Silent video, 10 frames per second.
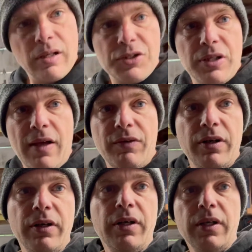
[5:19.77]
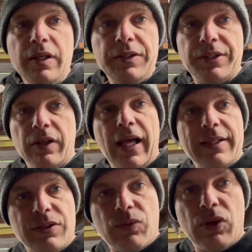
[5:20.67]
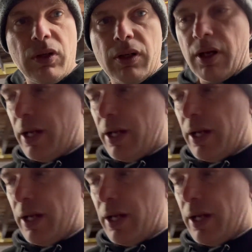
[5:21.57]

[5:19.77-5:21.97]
clutch lever. Still has a roller